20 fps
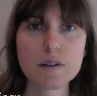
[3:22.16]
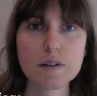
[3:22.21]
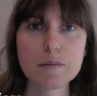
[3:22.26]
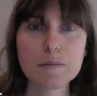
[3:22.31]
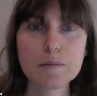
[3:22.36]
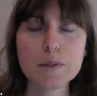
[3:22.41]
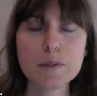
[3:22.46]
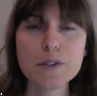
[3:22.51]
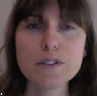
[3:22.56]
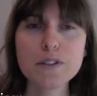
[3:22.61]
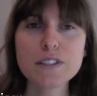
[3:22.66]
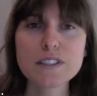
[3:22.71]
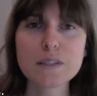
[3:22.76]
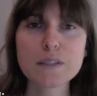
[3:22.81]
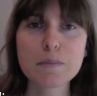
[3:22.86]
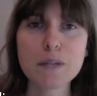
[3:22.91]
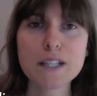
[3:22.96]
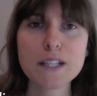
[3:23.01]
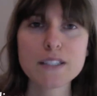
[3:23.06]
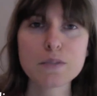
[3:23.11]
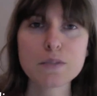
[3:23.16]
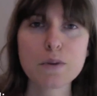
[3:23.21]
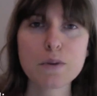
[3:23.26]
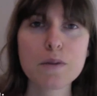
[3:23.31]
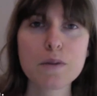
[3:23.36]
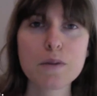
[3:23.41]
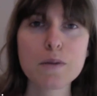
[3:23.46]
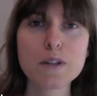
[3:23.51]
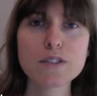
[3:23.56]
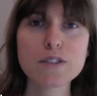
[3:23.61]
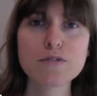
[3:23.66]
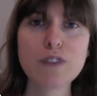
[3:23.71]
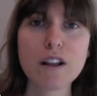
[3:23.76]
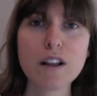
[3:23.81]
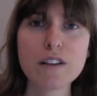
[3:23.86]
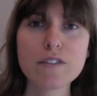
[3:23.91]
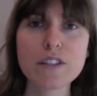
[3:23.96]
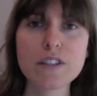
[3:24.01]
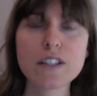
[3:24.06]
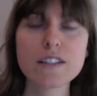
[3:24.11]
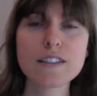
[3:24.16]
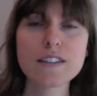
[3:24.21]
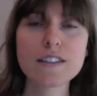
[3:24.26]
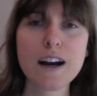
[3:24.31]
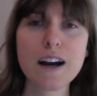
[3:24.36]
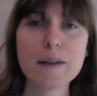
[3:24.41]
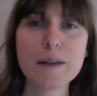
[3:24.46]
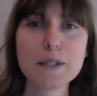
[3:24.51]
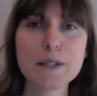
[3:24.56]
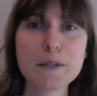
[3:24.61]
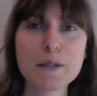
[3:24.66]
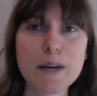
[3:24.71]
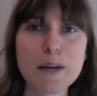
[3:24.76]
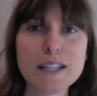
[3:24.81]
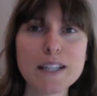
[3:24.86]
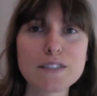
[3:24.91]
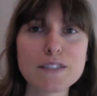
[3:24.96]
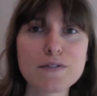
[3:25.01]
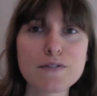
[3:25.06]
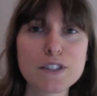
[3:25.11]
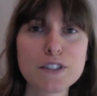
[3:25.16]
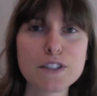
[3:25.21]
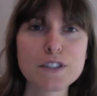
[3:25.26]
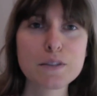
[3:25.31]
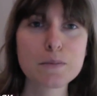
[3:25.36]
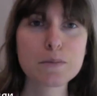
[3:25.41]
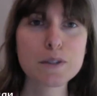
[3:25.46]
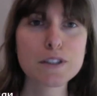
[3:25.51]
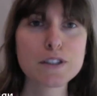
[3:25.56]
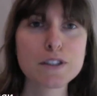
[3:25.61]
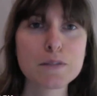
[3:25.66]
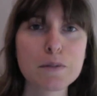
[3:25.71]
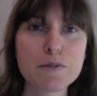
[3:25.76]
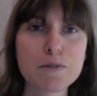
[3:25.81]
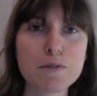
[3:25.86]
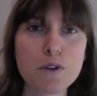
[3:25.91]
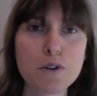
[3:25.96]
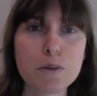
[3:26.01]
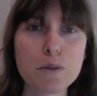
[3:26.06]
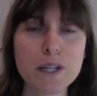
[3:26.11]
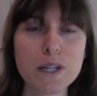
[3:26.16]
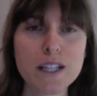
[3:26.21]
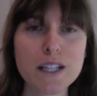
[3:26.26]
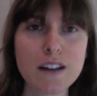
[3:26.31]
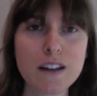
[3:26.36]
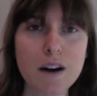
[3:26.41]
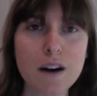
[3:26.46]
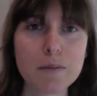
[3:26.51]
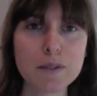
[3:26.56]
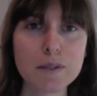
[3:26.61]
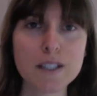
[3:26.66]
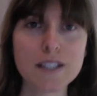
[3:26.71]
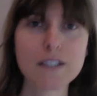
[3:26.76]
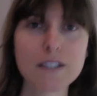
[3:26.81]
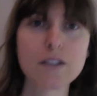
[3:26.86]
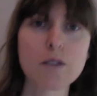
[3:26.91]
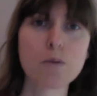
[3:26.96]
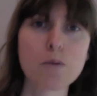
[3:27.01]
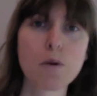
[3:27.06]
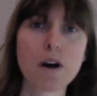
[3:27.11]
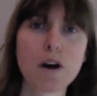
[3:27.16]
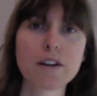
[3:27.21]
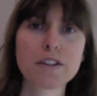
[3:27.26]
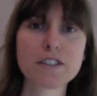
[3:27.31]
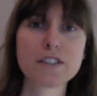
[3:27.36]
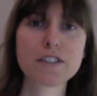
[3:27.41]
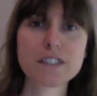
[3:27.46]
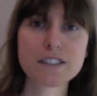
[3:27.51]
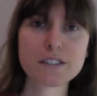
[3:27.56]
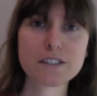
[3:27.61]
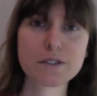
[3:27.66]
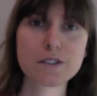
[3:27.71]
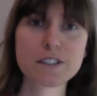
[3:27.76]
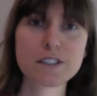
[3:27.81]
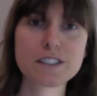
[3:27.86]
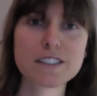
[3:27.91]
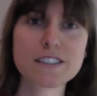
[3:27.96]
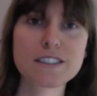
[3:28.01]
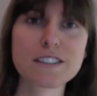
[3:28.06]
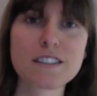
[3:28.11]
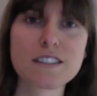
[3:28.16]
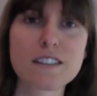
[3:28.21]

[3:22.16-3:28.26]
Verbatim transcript: Mute is the place where the most relevant and timely debates first emerge before being adopted into the wider discourse.